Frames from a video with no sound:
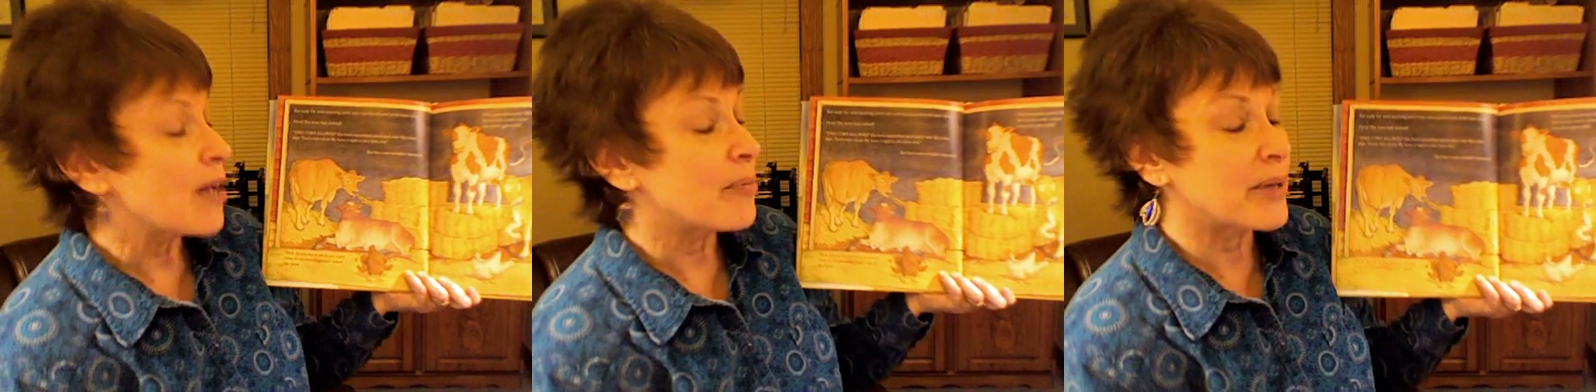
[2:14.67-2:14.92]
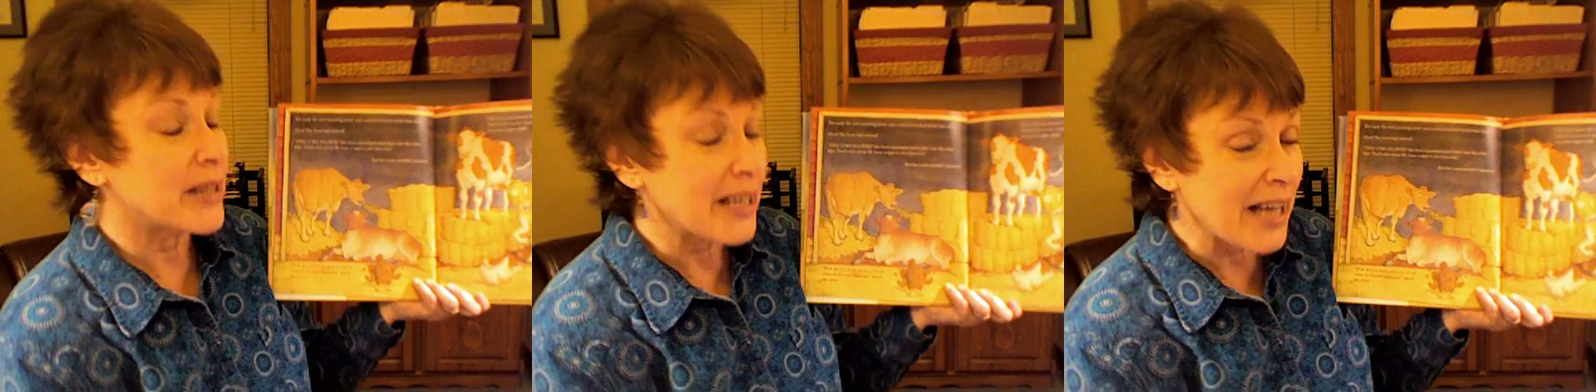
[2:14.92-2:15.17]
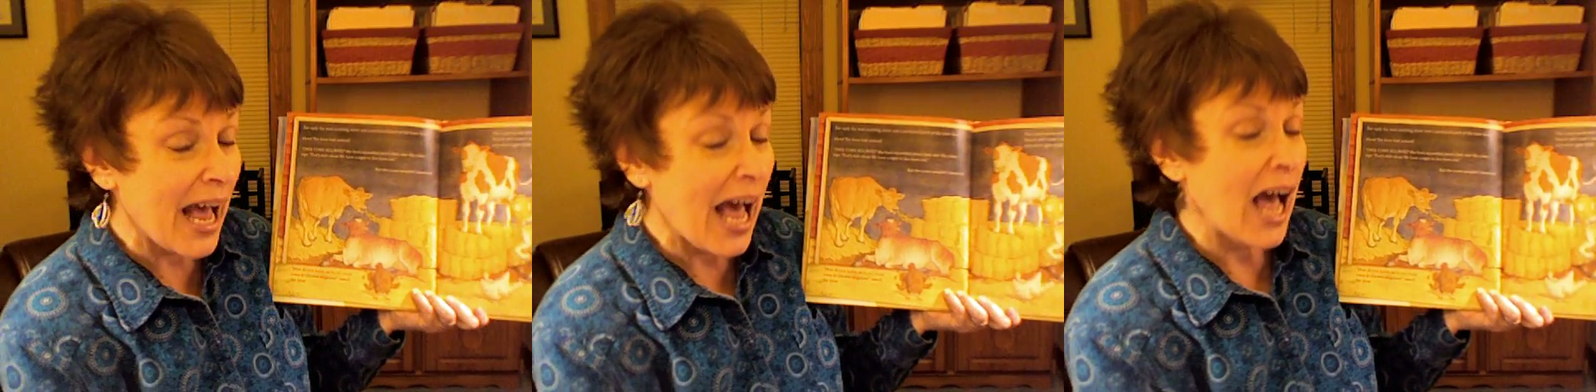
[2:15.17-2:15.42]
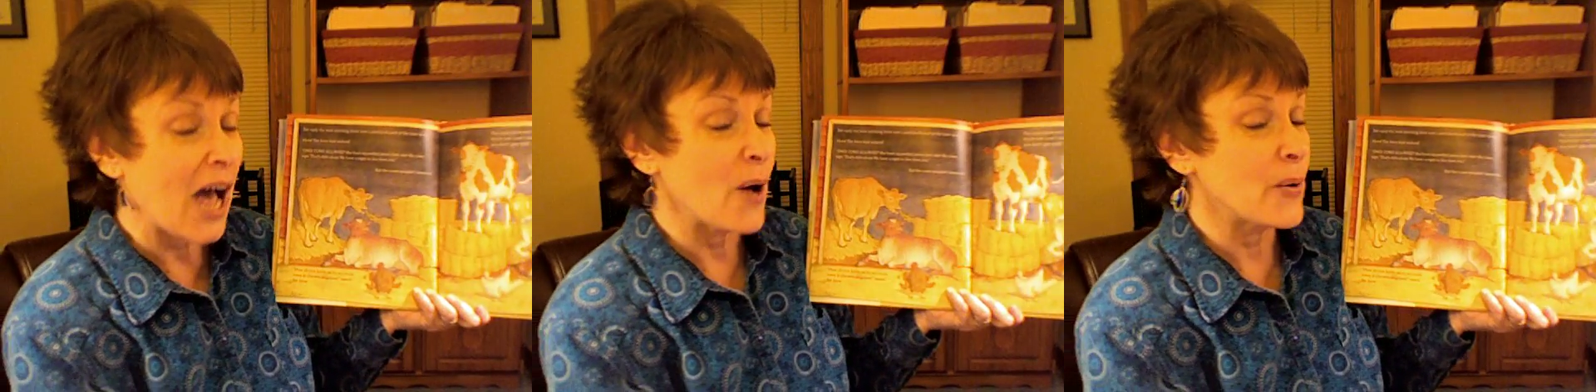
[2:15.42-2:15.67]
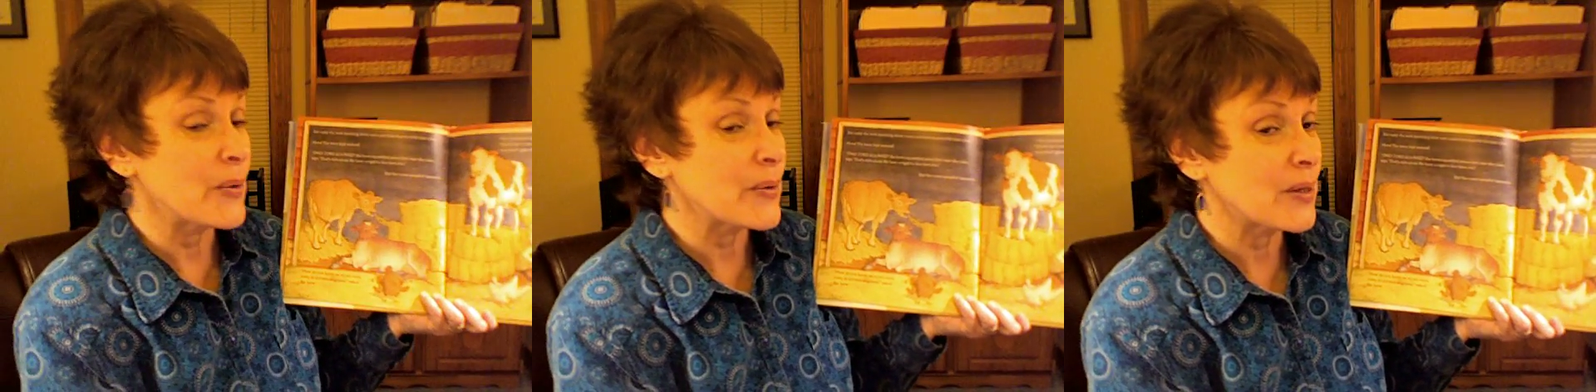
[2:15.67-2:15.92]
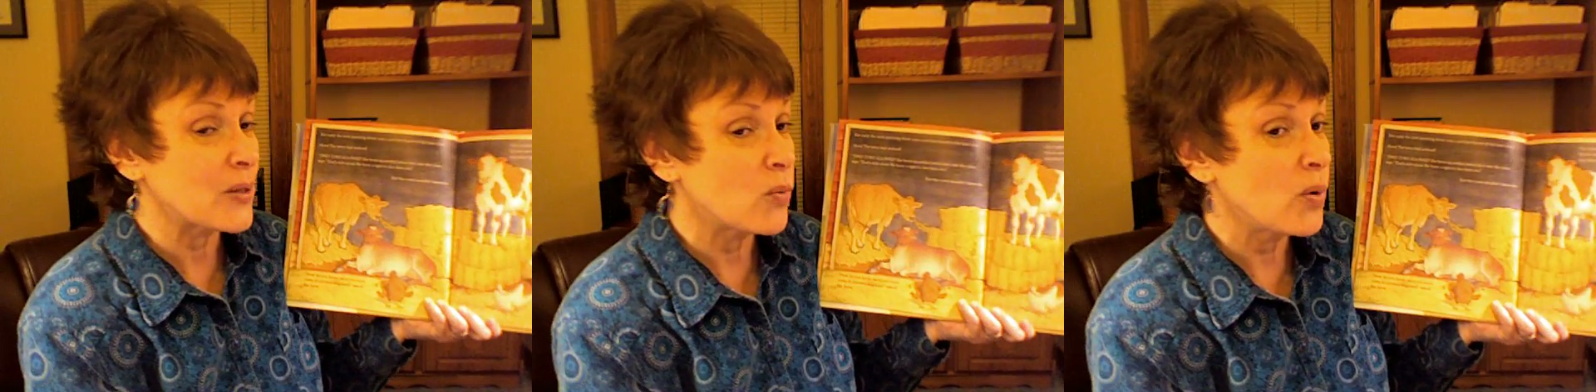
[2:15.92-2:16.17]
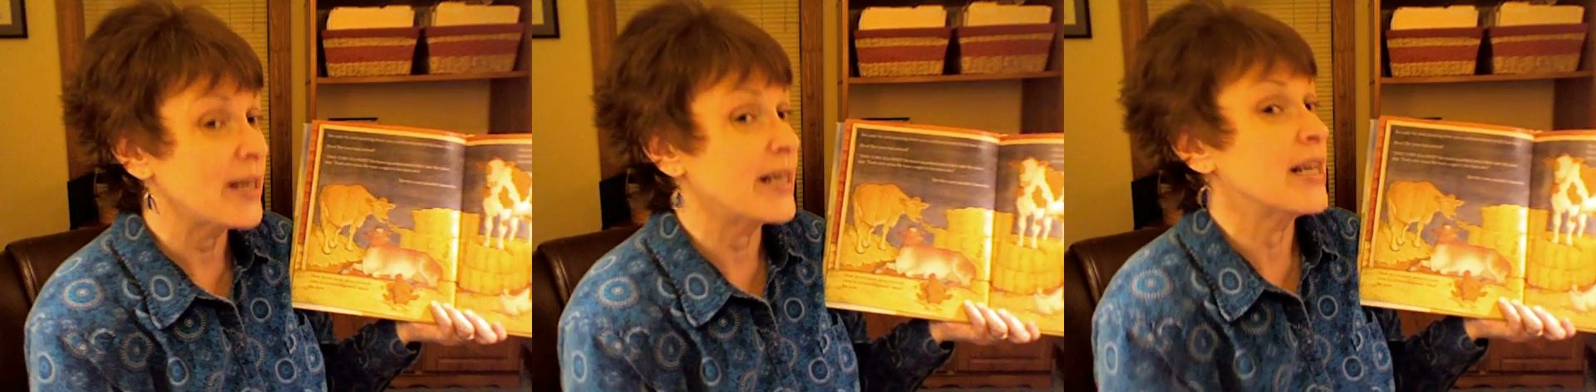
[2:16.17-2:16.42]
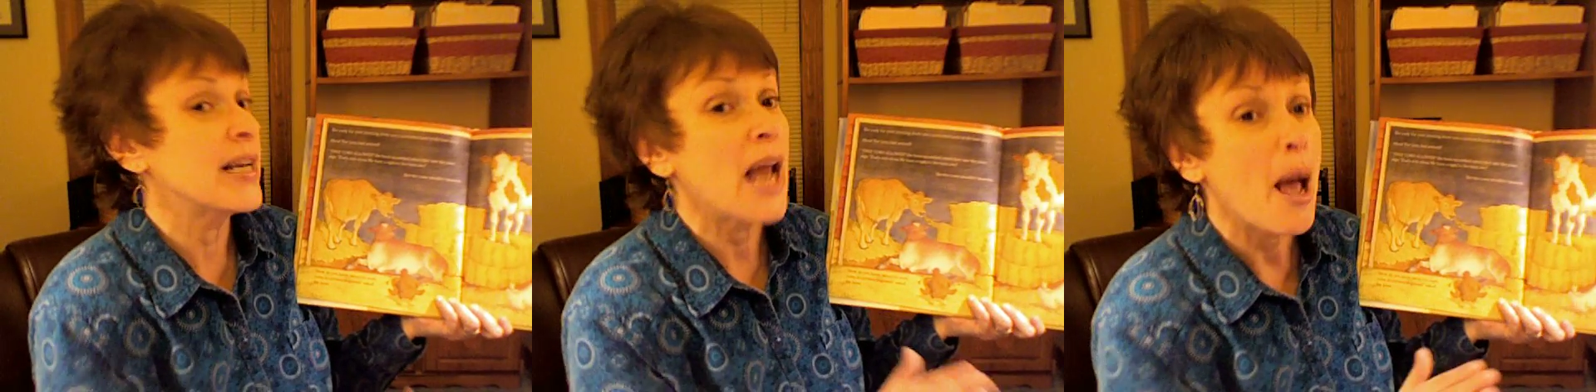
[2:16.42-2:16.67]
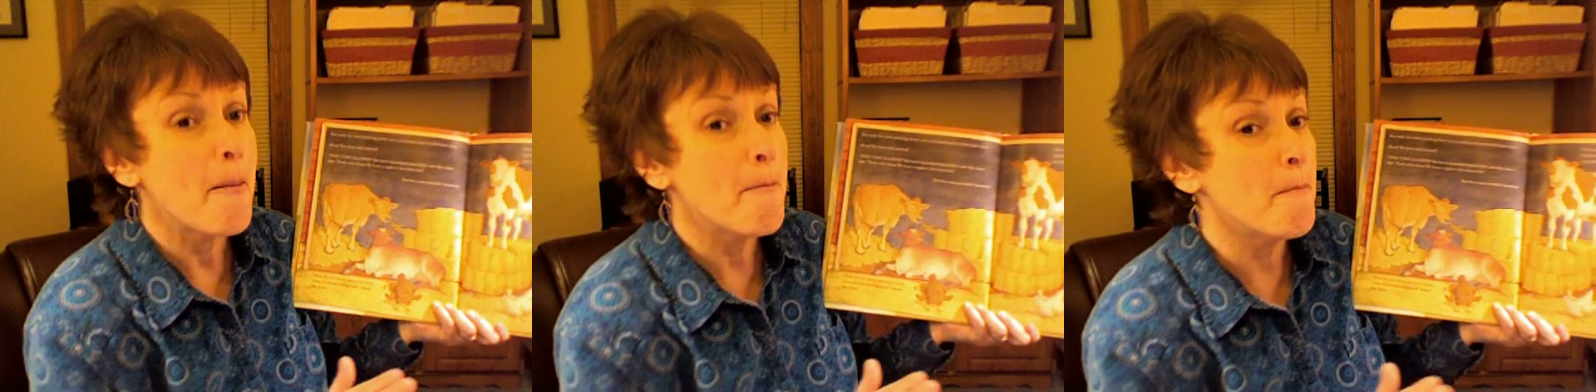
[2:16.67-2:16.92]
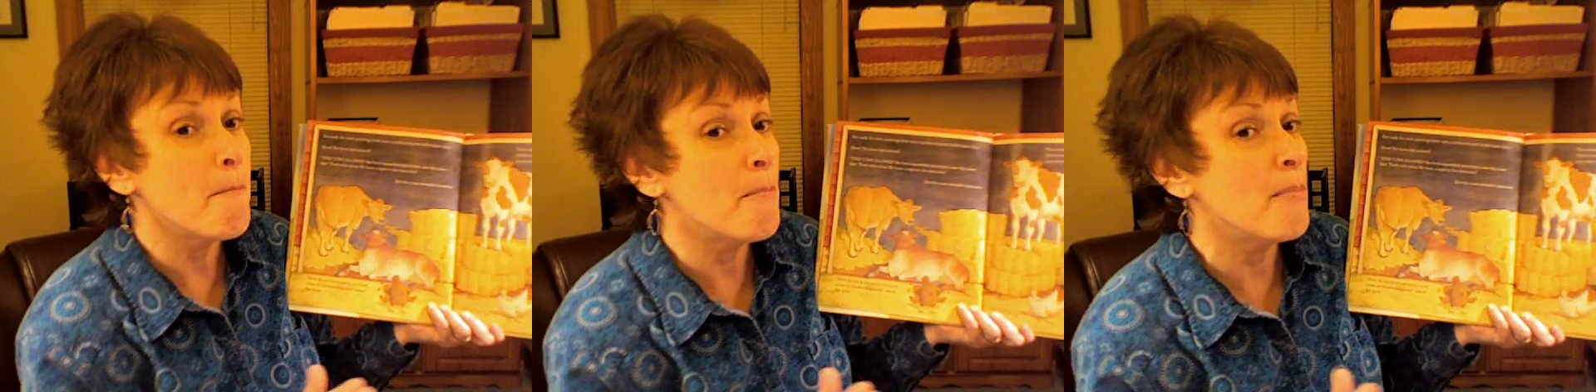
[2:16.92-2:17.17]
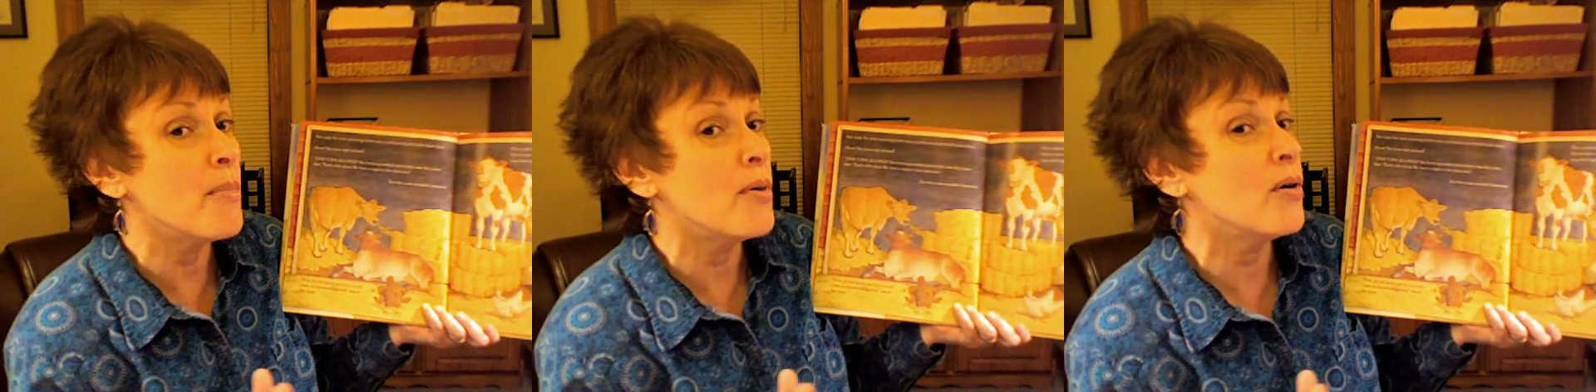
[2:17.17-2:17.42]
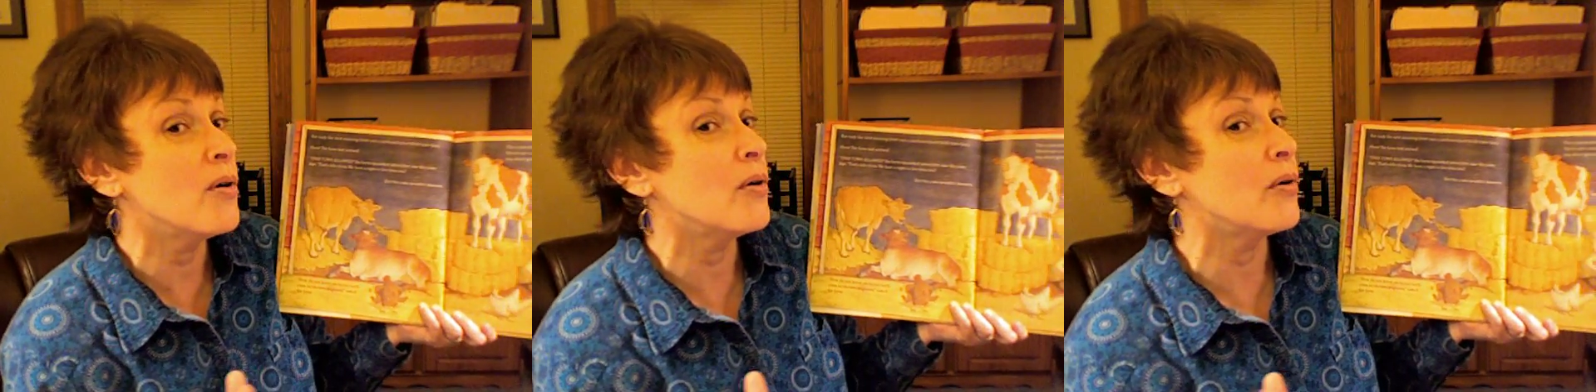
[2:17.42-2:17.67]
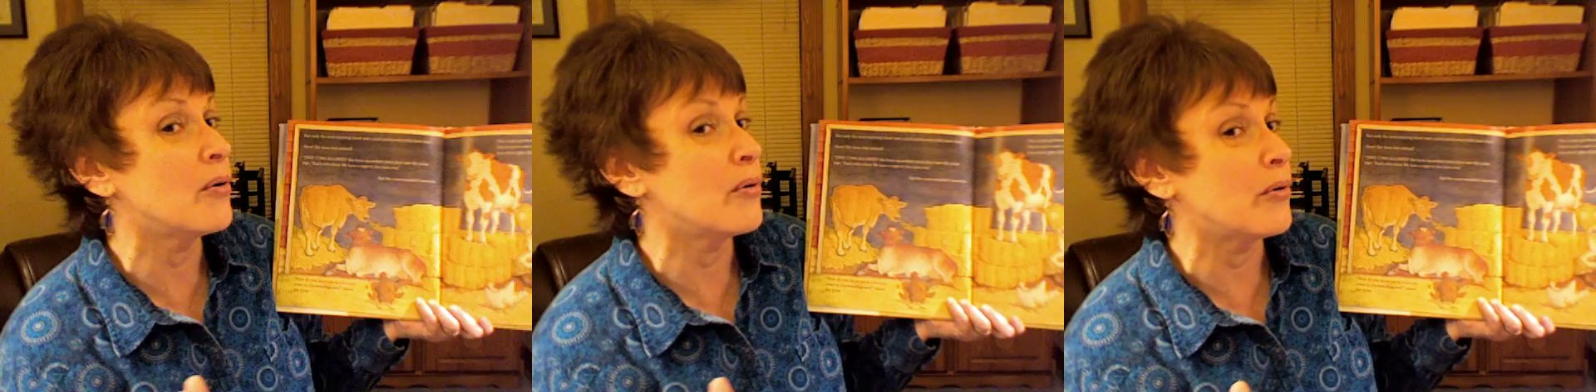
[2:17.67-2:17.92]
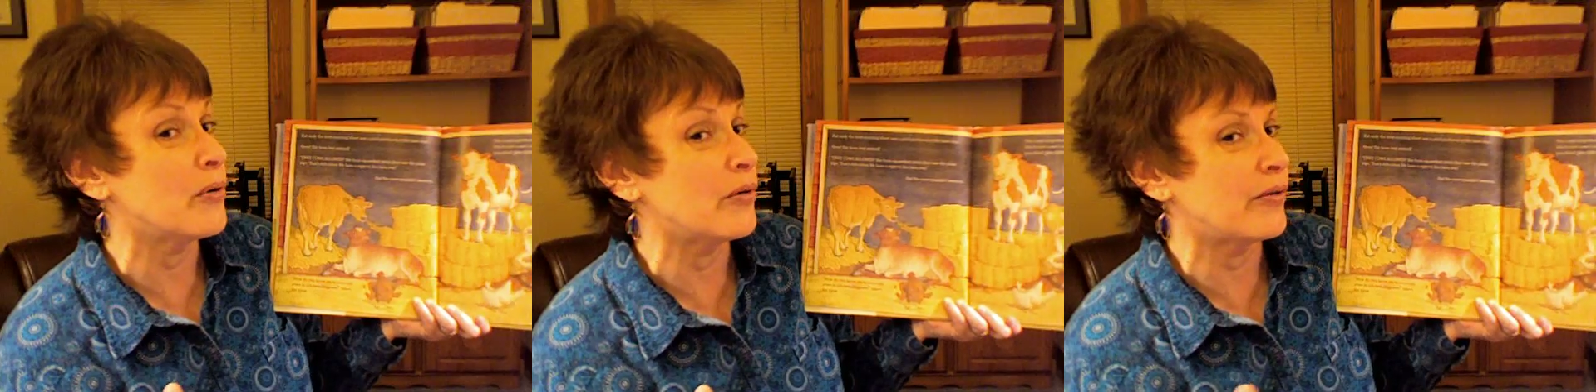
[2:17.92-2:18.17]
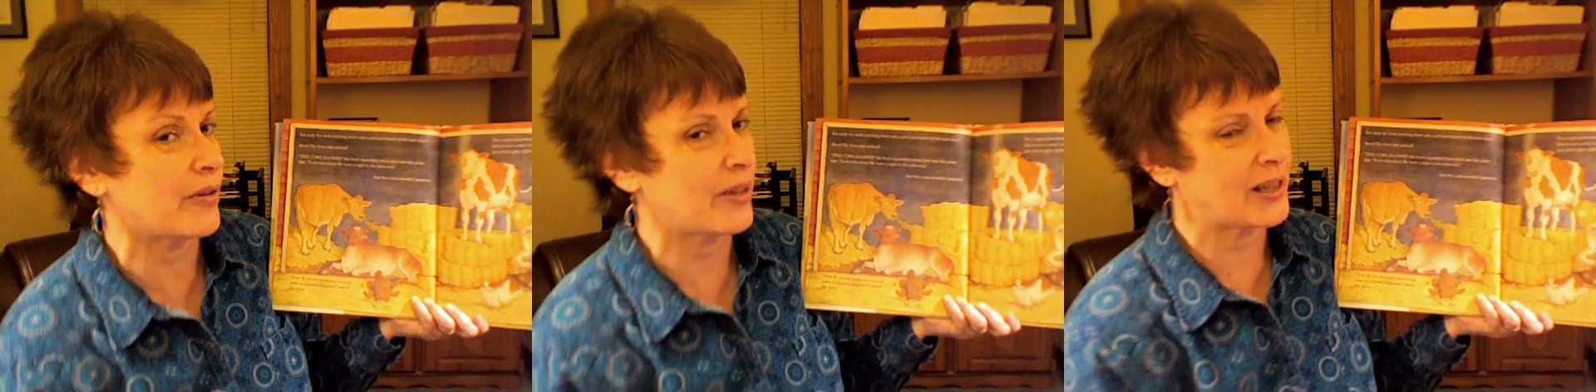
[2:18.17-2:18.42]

But the cows wouldn't move.